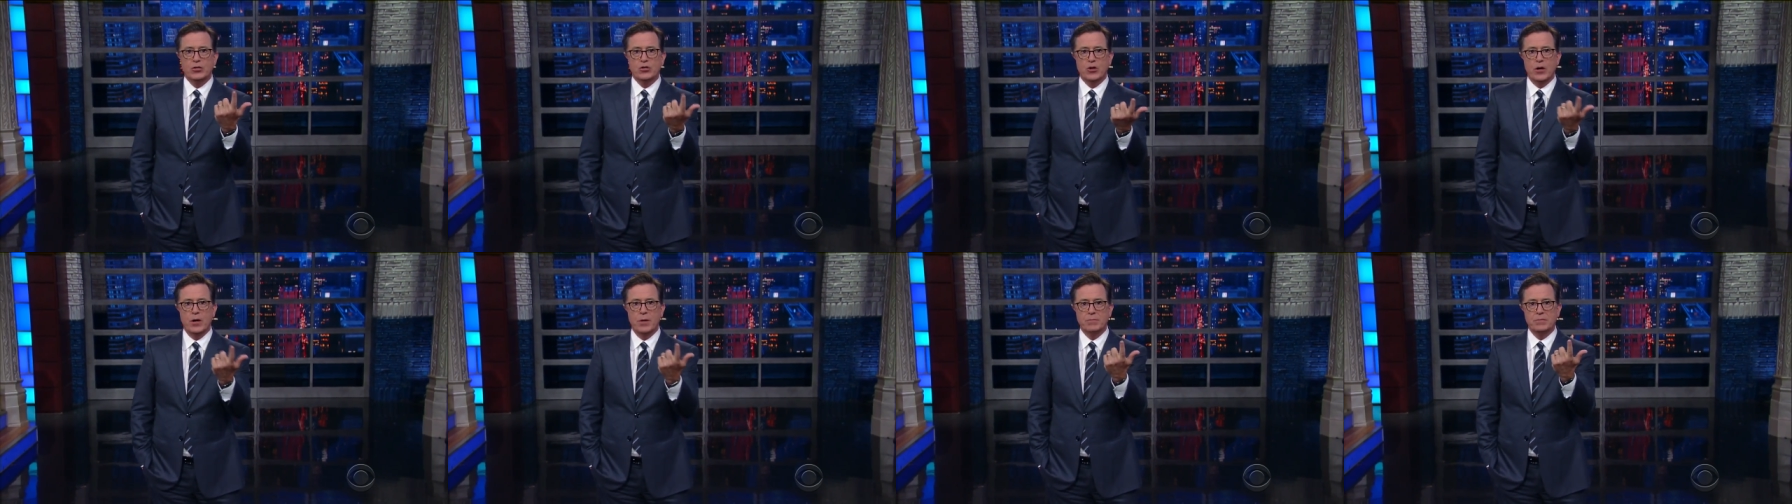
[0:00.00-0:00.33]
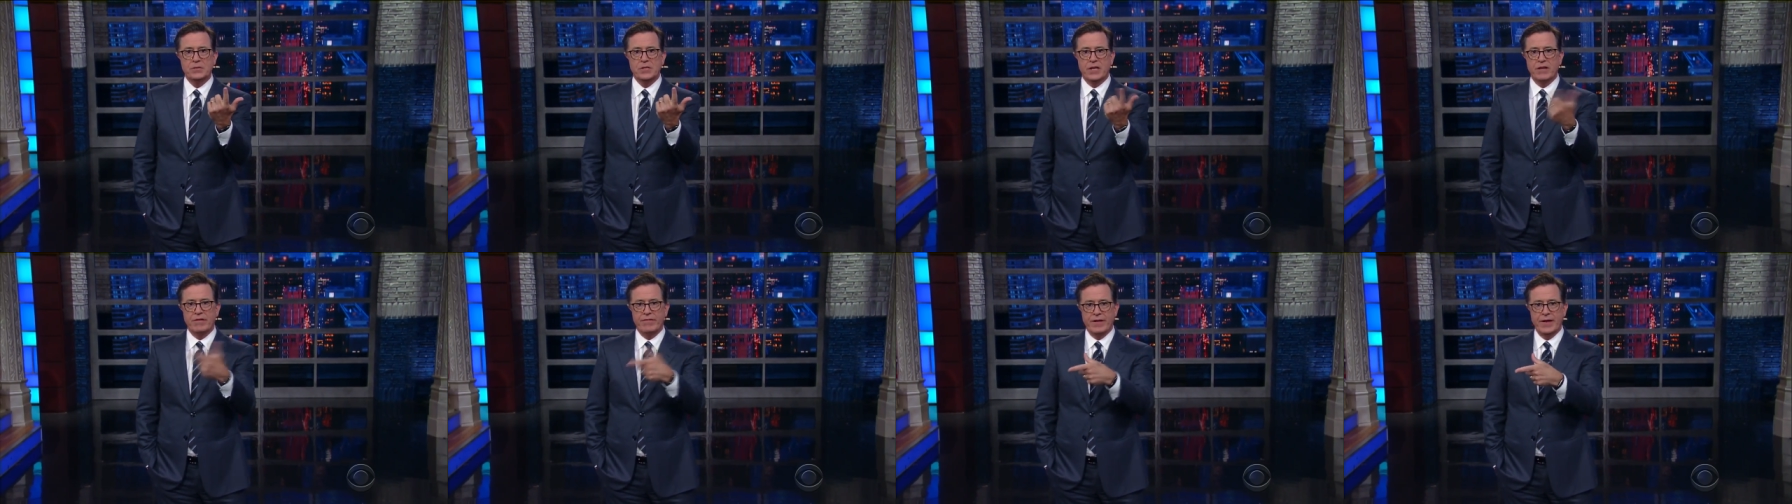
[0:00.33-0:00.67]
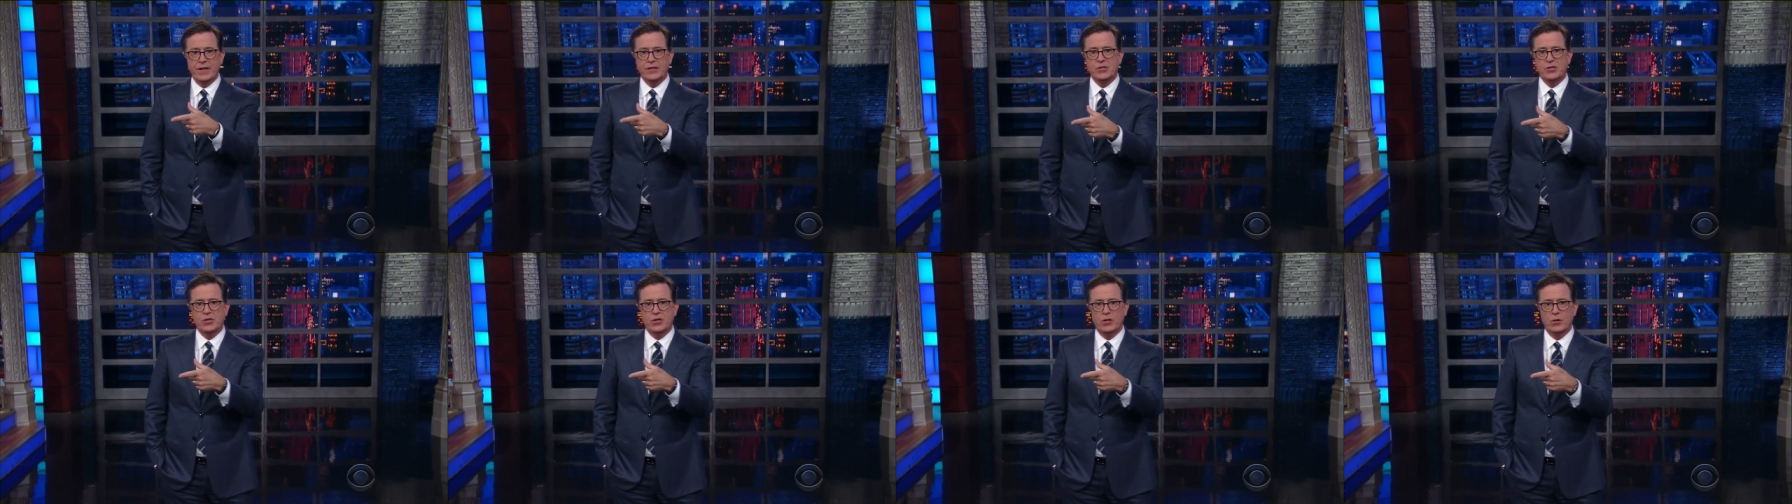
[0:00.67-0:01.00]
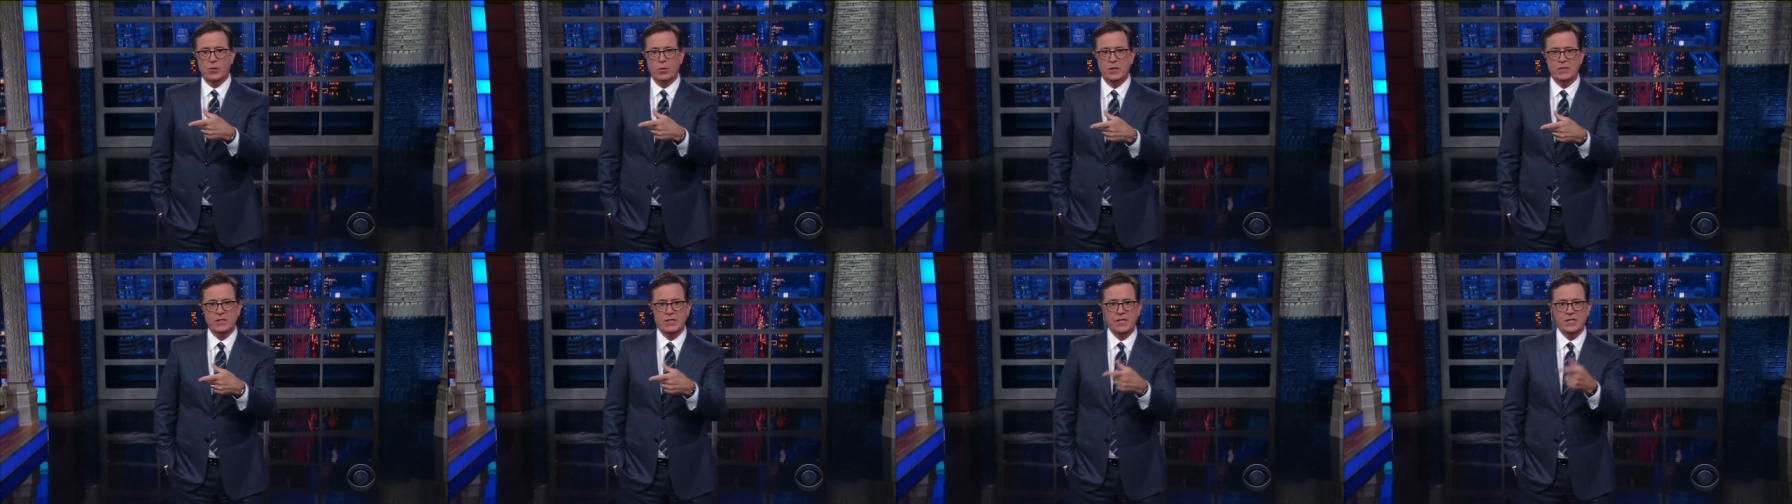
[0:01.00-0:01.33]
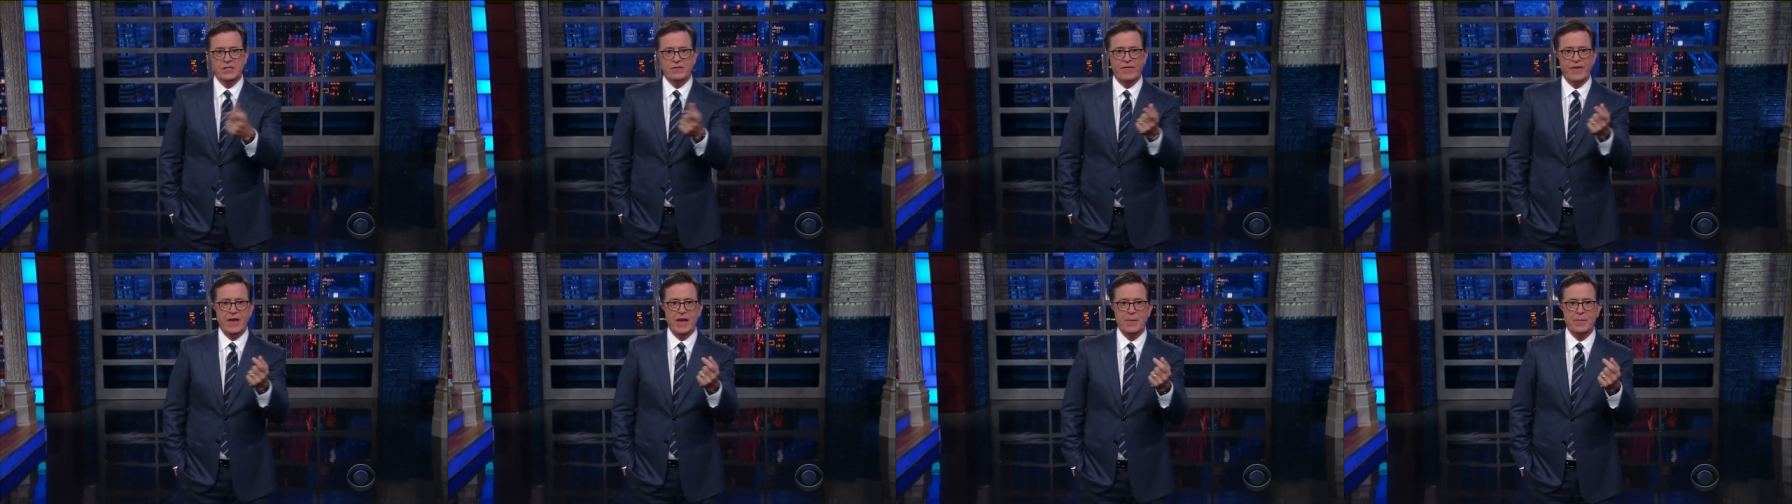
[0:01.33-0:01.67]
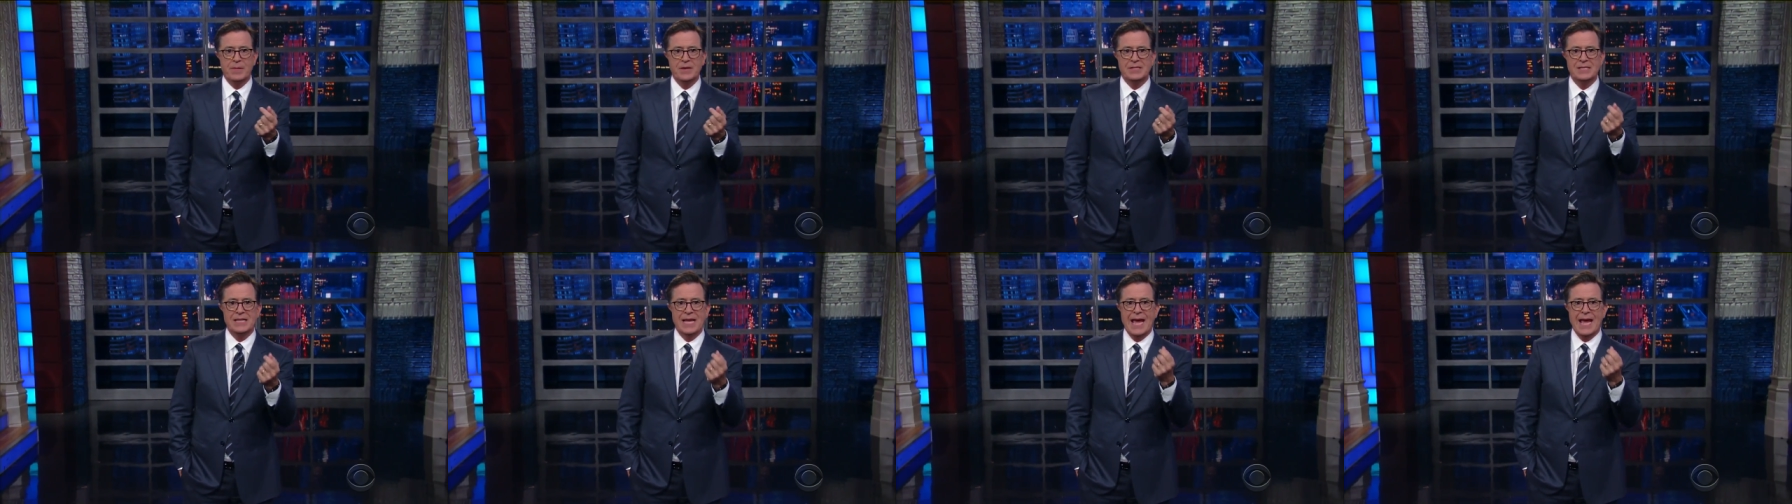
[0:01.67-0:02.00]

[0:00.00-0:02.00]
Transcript: Trump's adventure was his famous